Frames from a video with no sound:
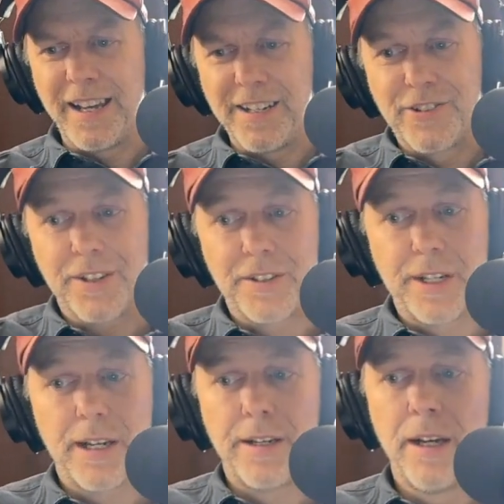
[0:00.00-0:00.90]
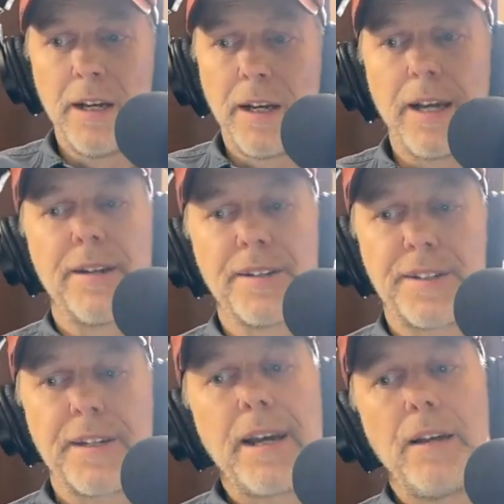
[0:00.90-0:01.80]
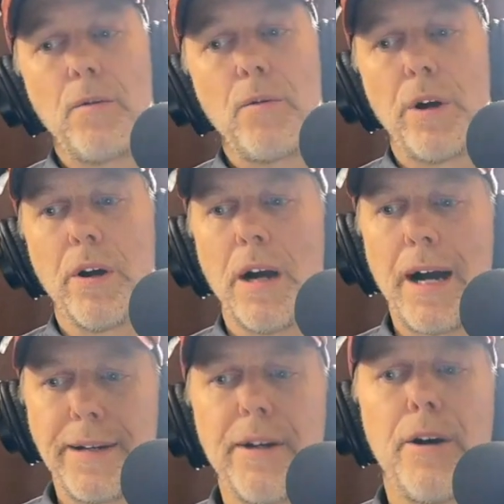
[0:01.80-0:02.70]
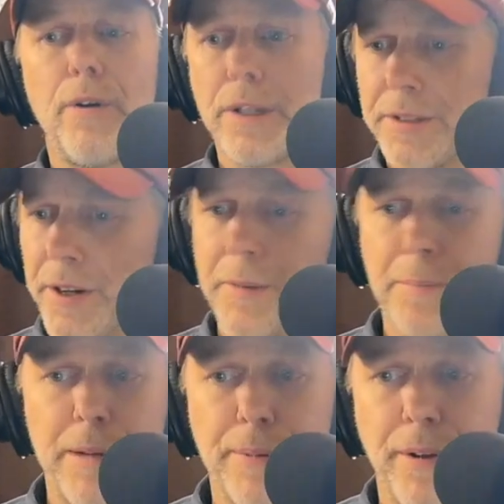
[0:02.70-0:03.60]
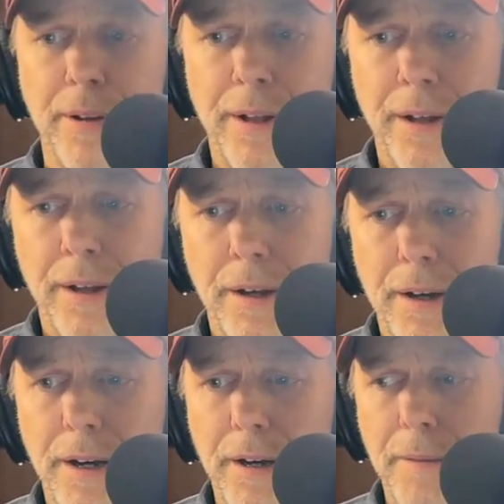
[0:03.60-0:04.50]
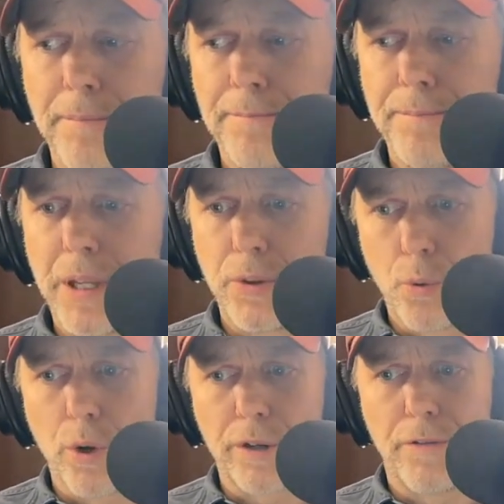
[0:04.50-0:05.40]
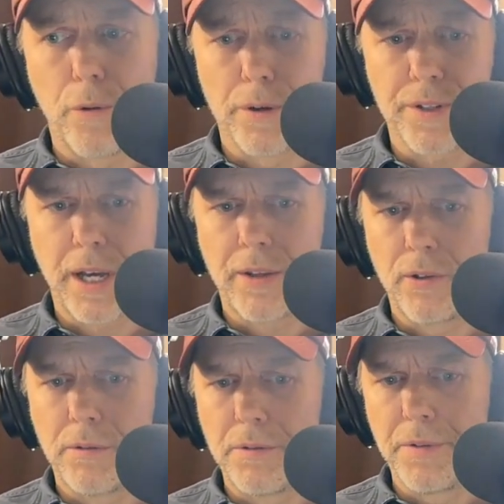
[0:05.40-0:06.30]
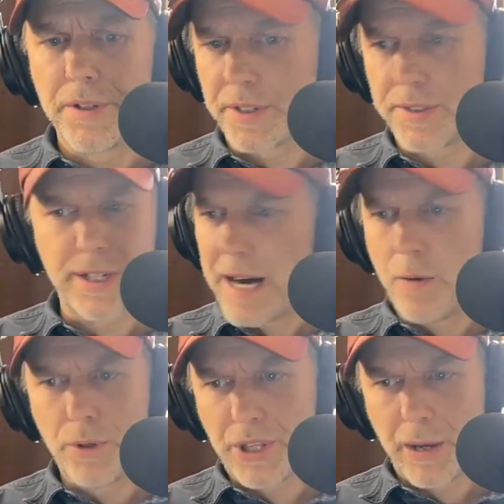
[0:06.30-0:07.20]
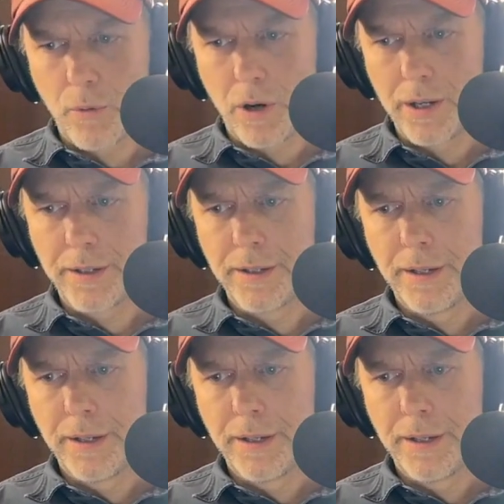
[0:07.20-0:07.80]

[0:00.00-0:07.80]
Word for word: and it just did in a state where I know a ton of people um, in the workforce, and this is not what they want.